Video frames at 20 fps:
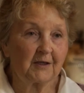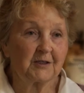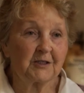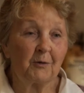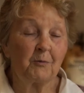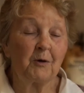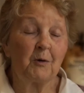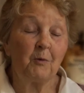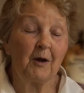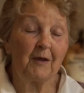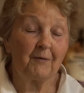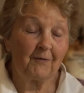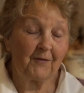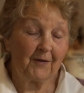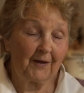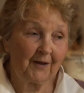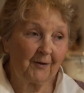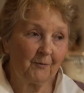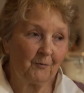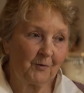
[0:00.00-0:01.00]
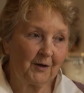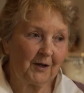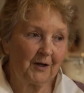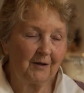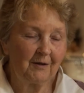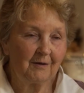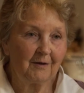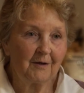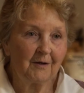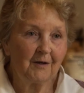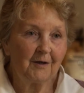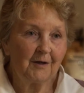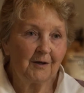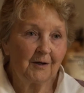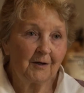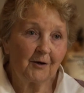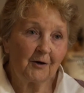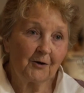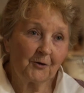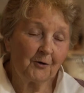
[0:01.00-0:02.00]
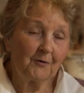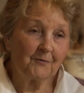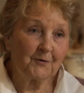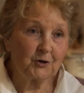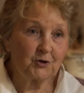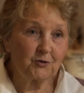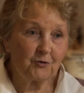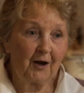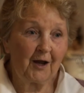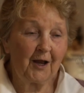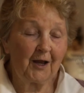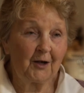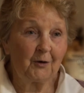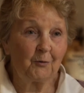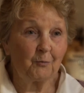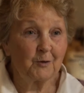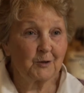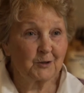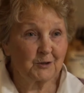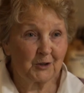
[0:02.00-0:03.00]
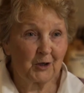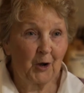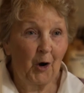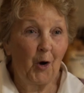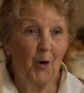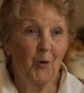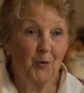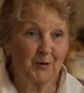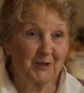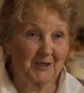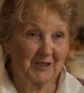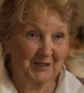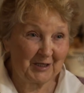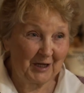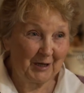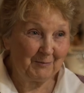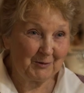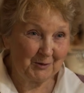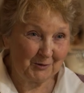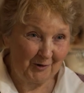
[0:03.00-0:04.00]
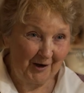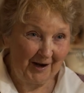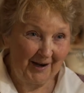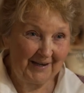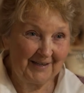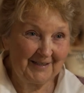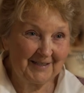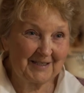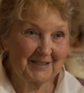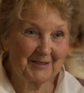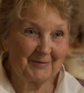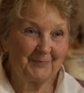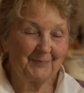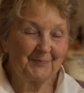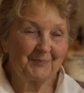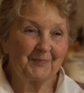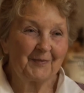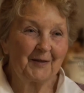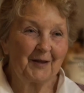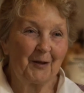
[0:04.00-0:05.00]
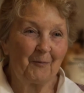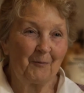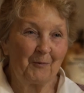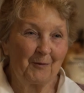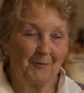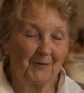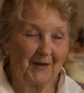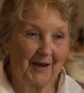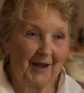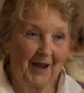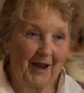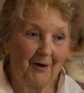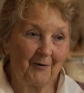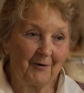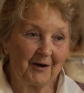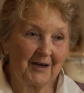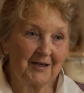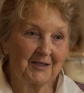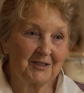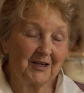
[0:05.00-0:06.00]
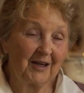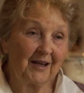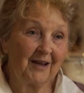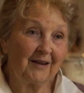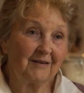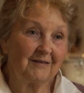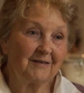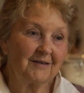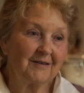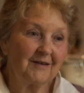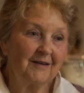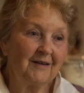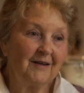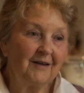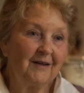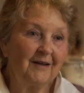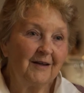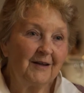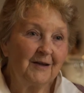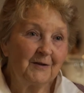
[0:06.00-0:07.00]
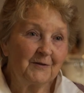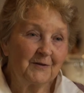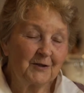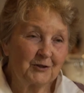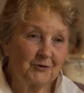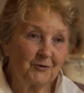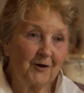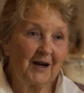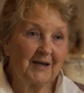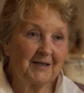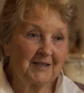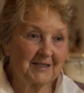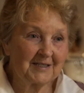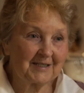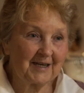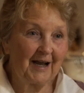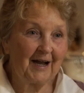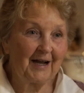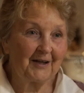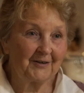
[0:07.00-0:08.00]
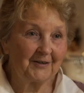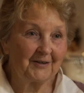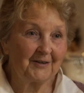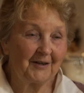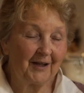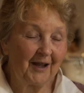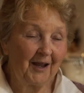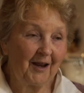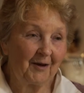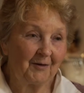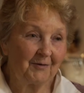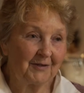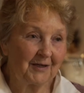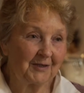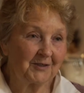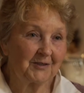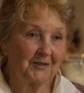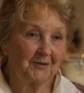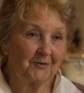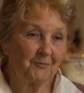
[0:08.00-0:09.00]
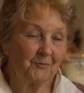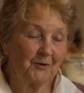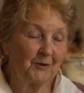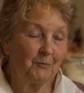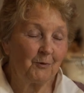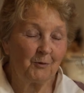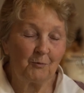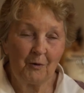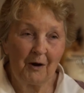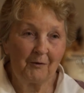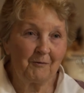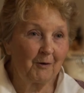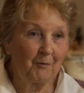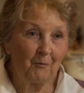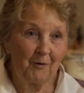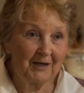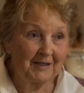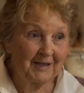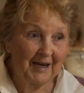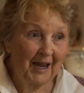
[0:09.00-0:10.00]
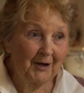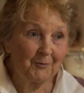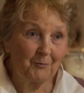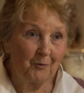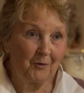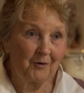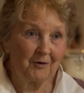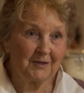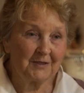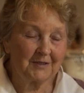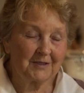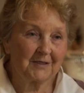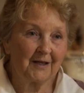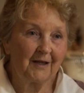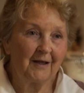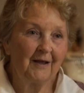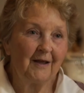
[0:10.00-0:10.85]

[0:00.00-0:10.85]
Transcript: So we went there and we got on the train, and it was the old steam trains, and we're in the carriage and the train started and we were wondering where Dad was,